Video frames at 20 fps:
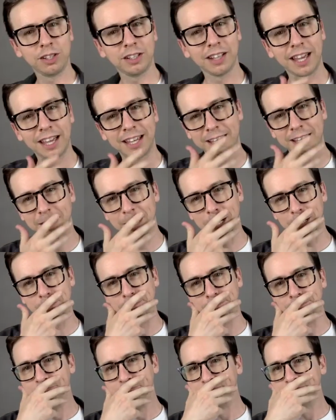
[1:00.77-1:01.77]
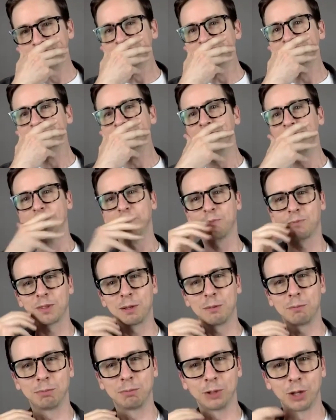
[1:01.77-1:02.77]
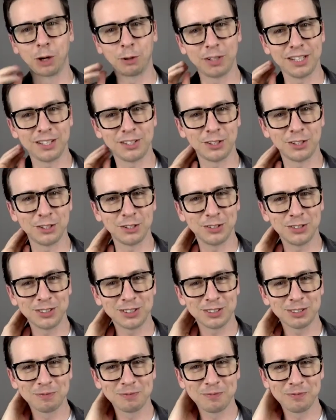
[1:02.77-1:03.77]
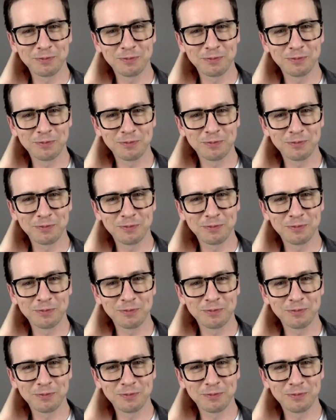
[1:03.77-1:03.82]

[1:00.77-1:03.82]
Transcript: like um broy dudes